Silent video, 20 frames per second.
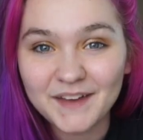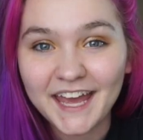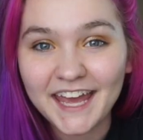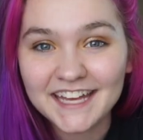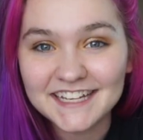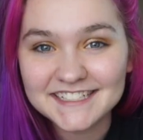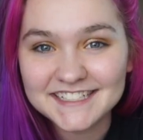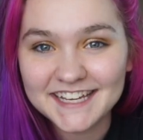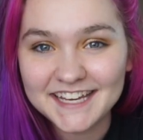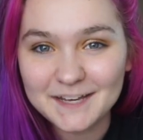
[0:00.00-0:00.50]

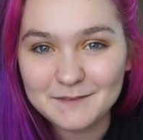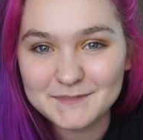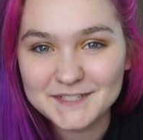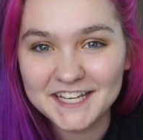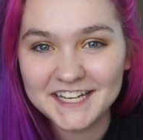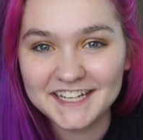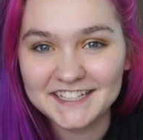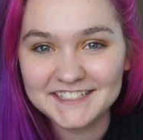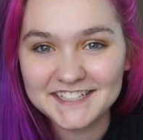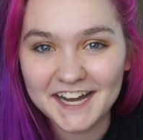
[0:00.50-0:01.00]
hand keeps
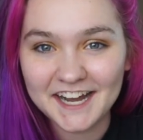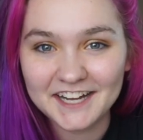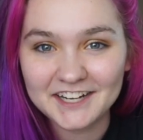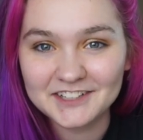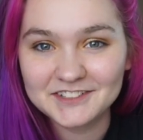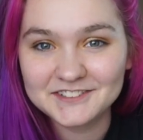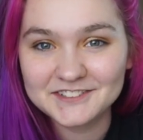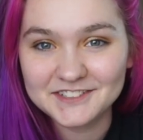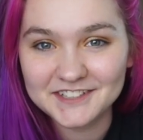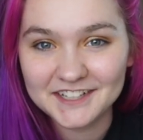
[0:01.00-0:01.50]
getting
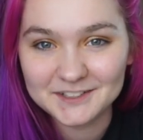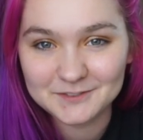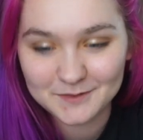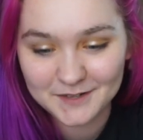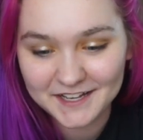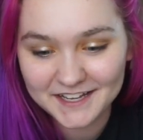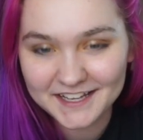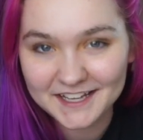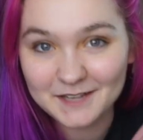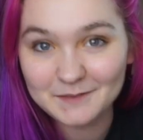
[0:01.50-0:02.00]
tired, so that's why
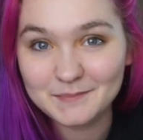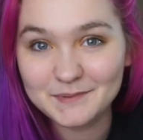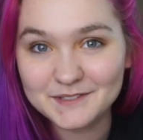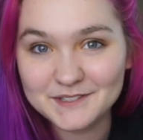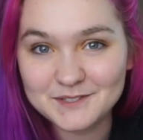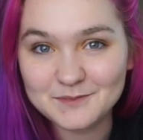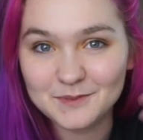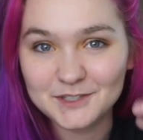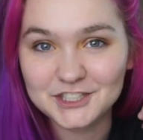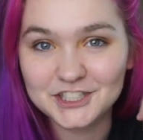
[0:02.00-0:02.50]
I keep
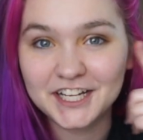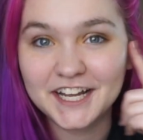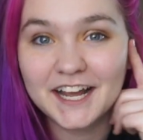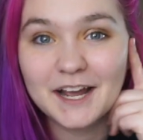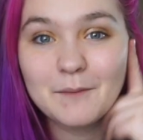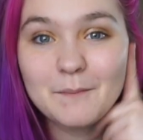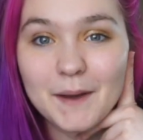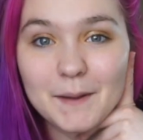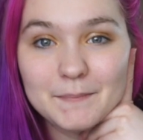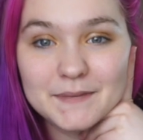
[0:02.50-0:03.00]
switching
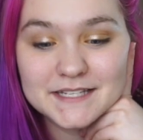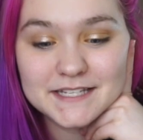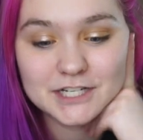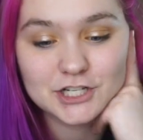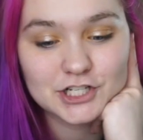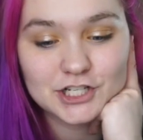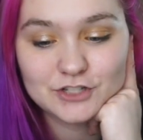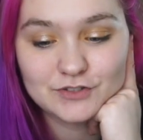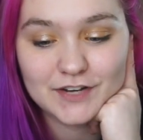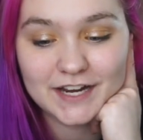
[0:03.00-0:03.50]
my
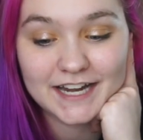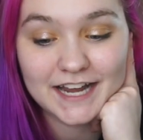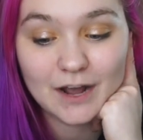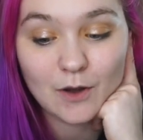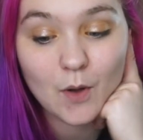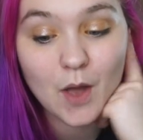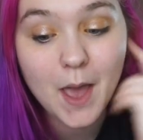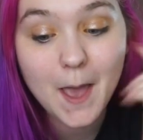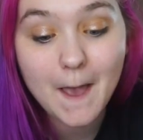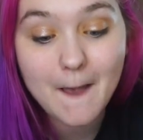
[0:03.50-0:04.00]
positions right now.
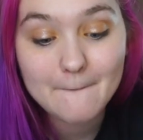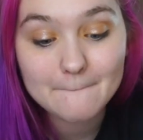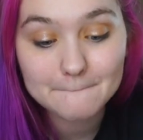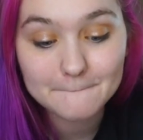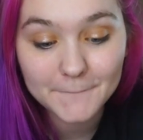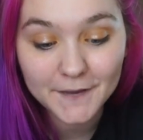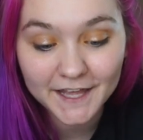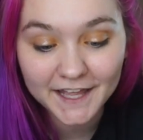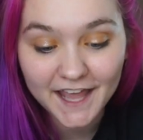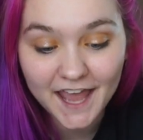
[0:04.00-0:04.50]

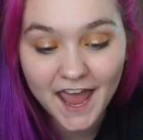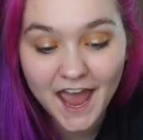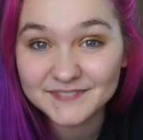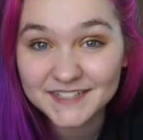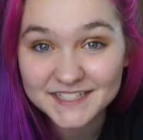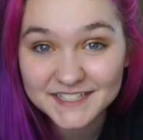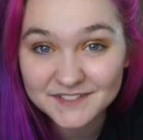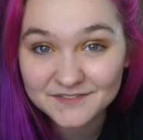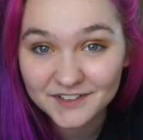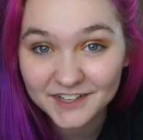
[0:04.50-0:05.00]
But
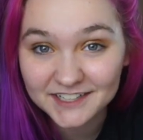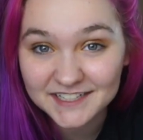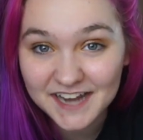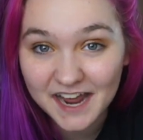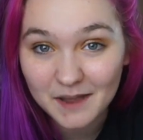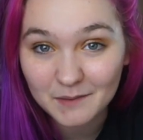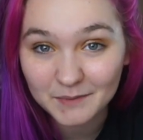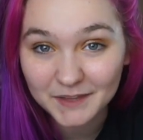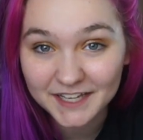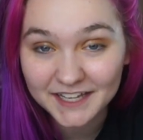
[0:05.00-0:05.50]
this is very
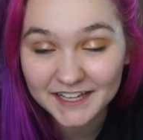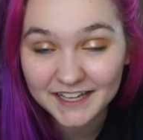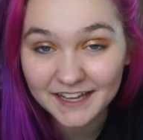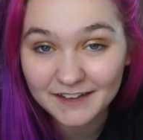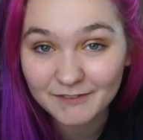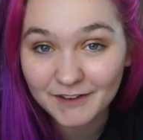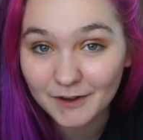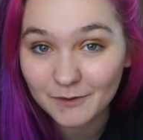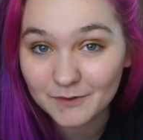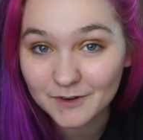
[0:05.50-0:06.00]
timely.
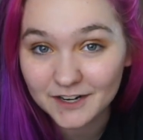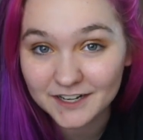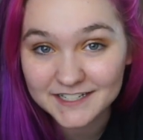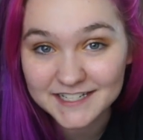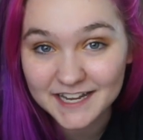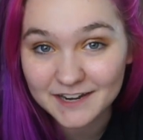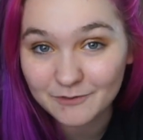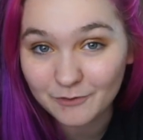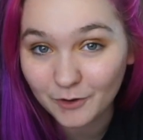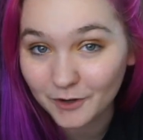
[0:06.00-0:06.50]
If I were a
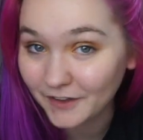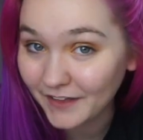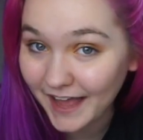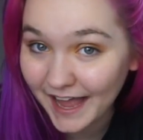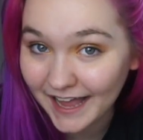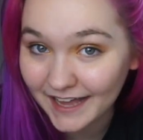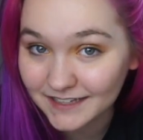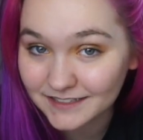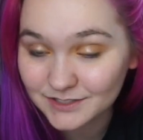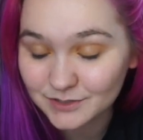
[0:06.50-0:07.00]
tinfoil
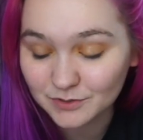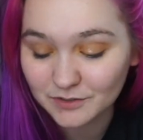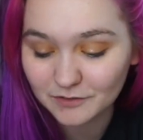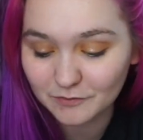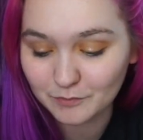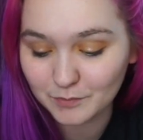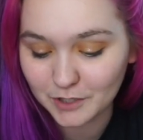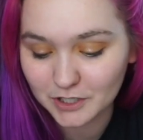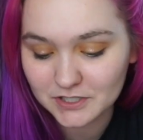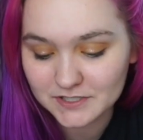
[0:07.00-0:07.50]
hat sort
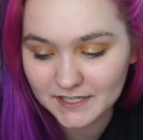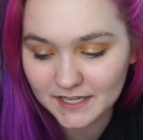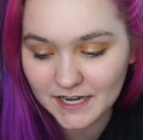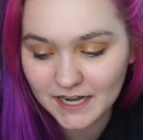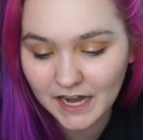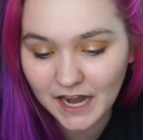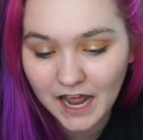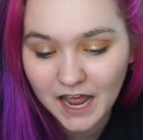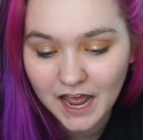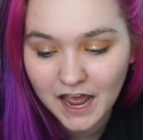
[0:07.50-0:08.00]
of
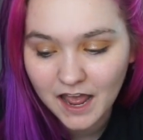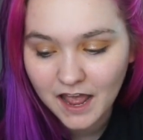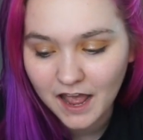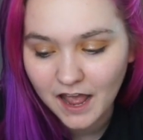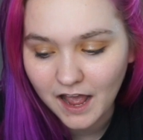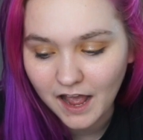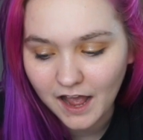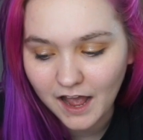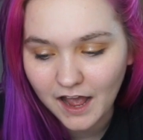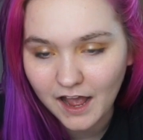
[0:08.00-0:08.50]
person,
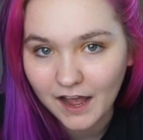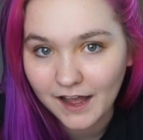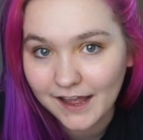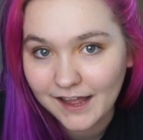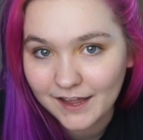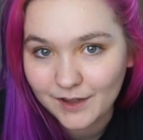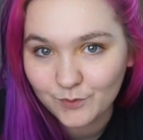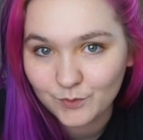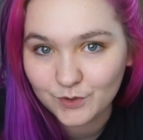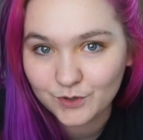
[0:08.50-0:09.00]

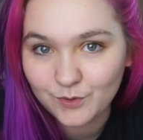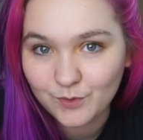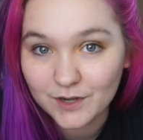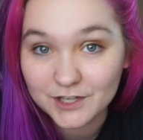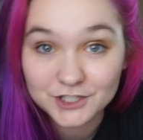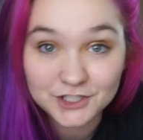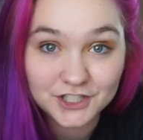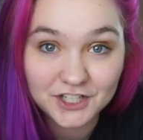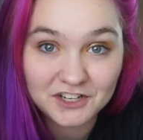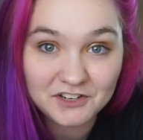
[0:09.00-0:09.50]
I would
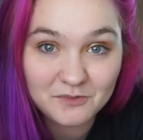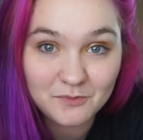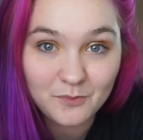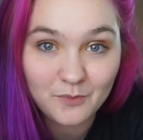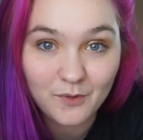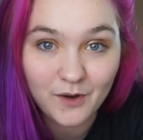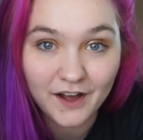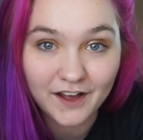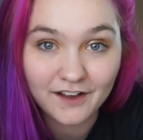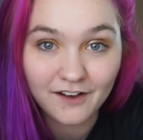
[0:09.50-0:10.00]
question
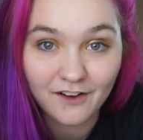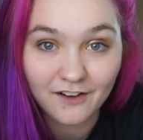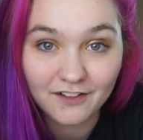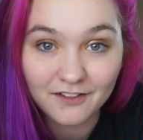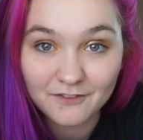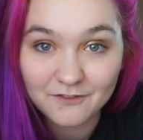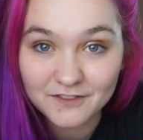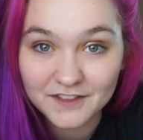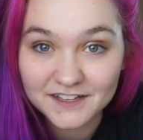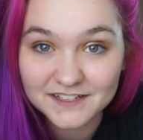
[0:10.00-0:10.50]
why all
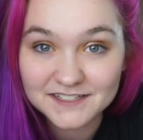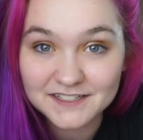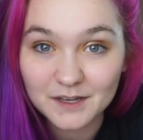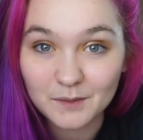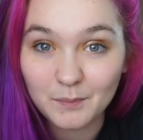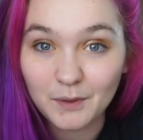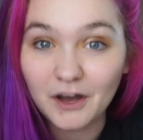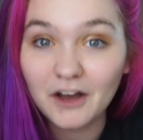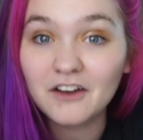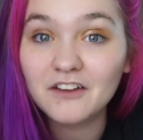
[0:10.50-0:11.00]
of this
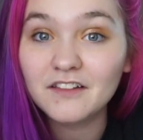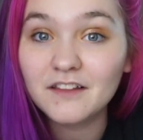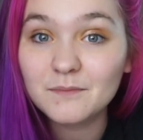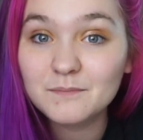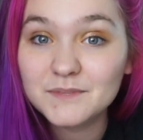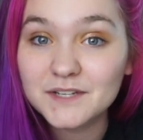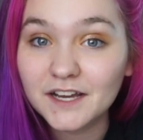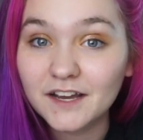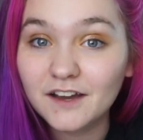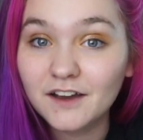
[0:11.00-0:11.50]

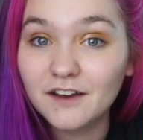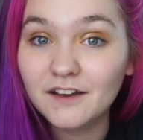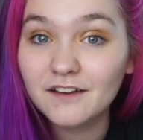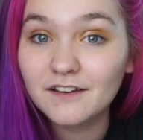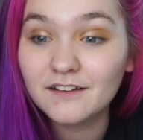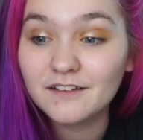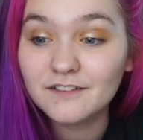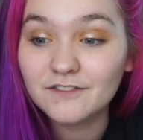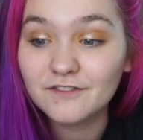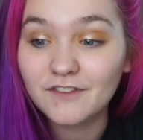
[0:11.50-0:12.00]
apocalyptic
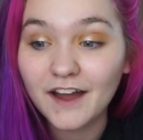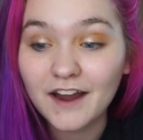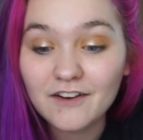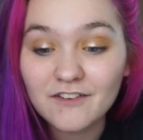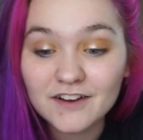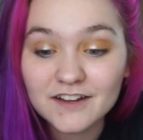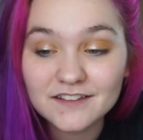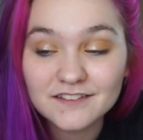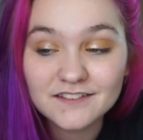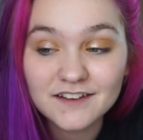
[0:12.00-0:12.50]

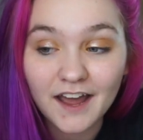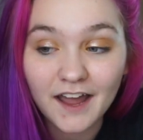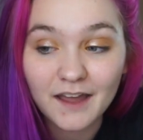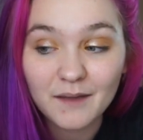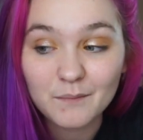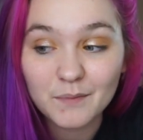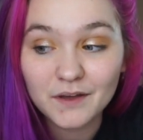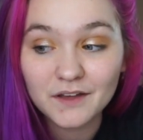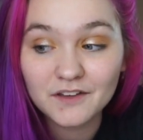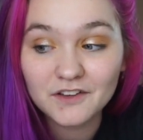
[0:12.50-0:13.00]
virus type